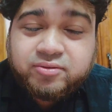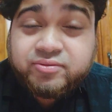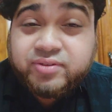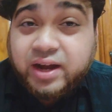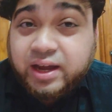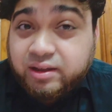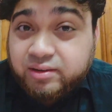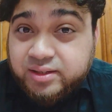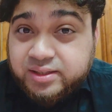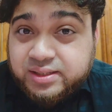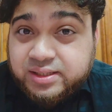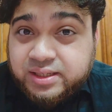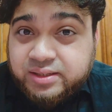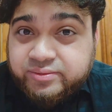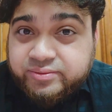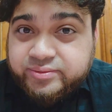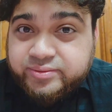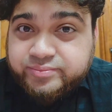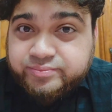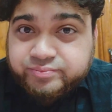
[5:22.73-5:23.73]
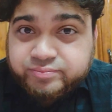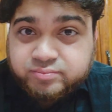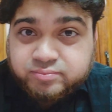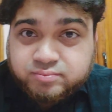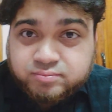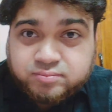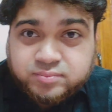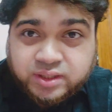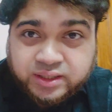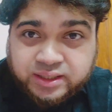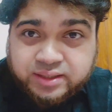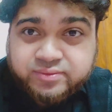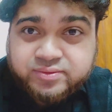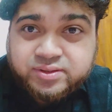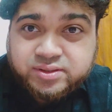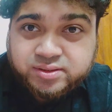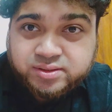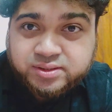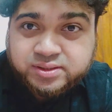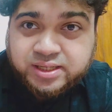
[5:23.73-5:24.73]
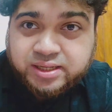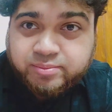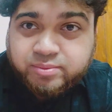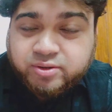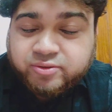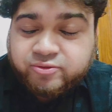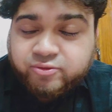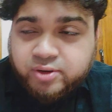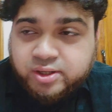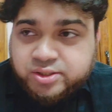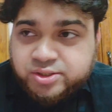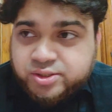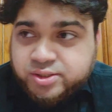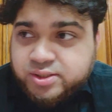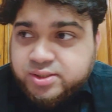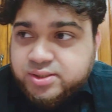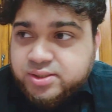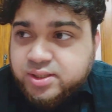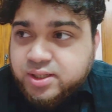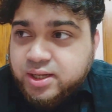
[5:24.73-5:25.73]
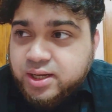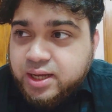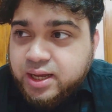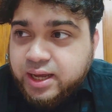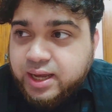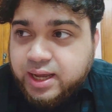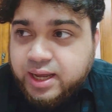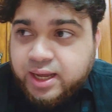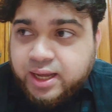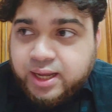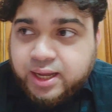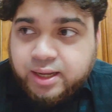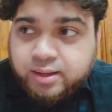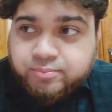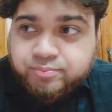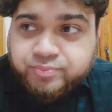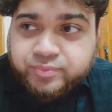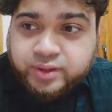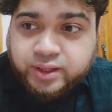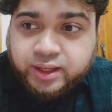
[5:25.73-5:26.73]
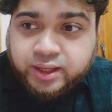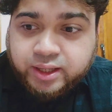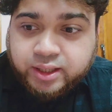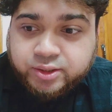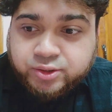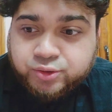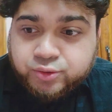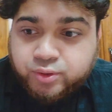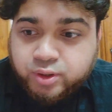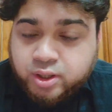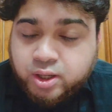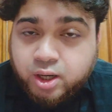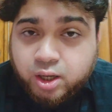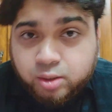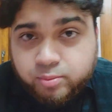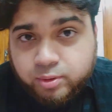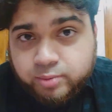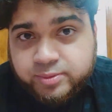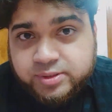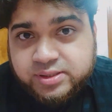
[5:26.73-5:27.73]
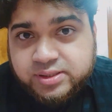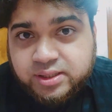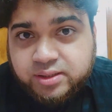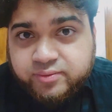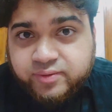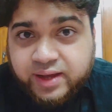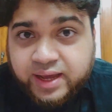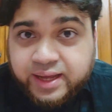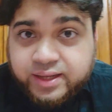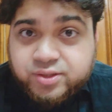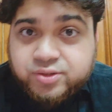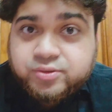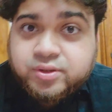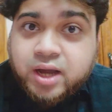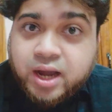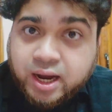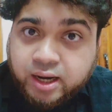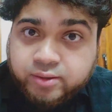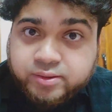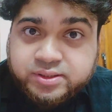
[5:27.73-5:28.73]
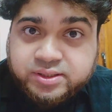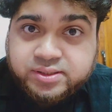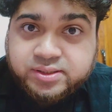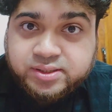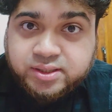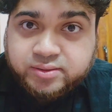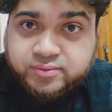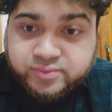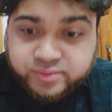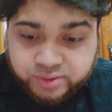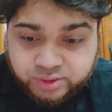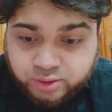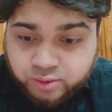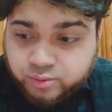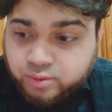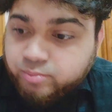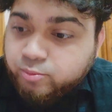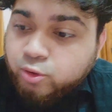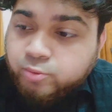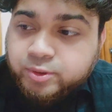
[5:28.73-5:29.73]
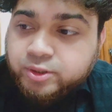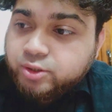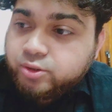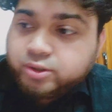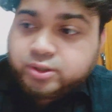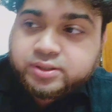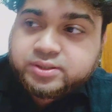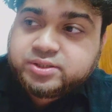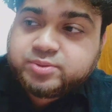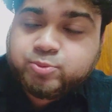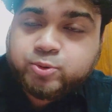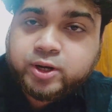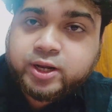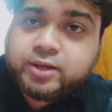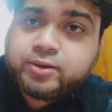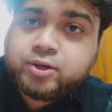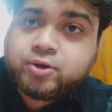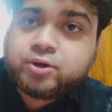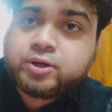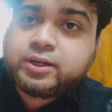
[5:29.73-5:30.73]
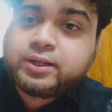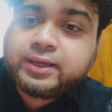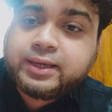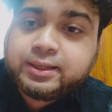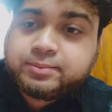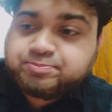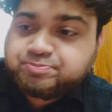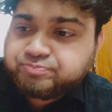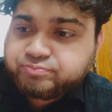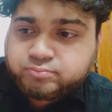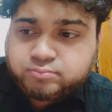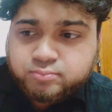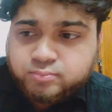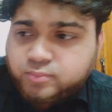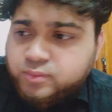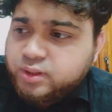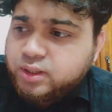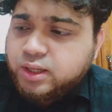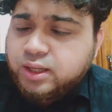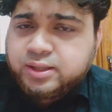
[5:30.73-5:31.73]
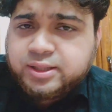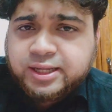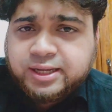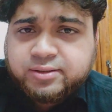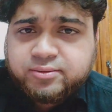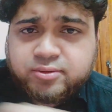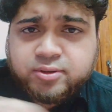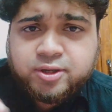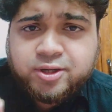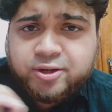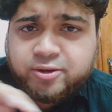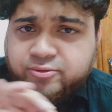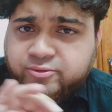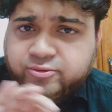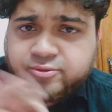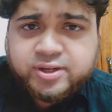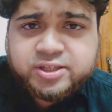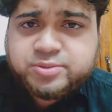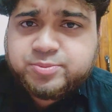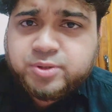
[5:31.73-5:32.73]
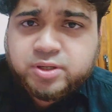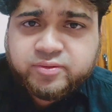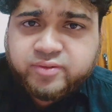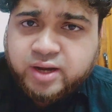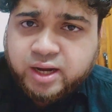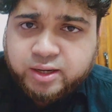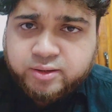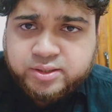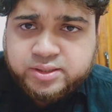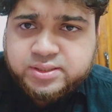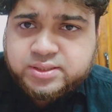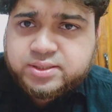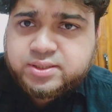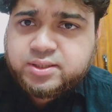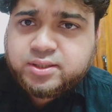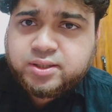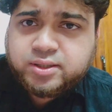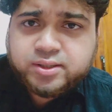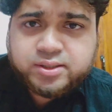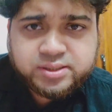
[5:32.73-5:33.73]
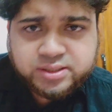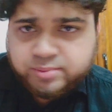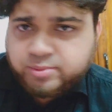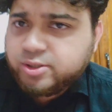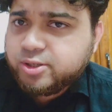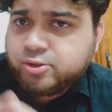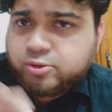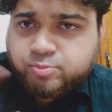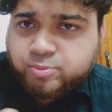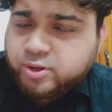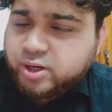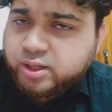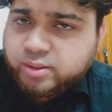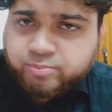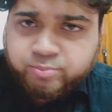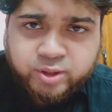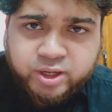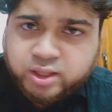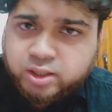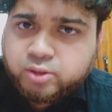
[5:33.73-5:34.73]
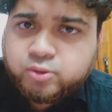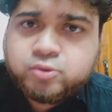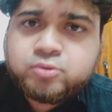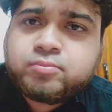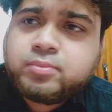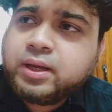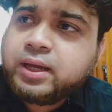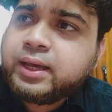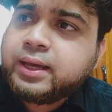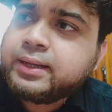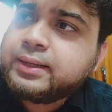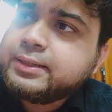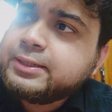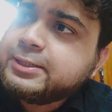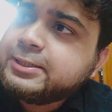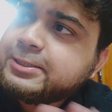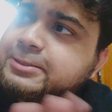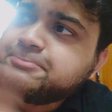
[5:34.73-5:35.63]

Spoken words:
violet leaf. It gives slight bit of freshness to the cardamom itself and to the iris itself. So the moment you're gonna spray, you're gonna get that fresh bit of iris, similar to Prada L'Homme, and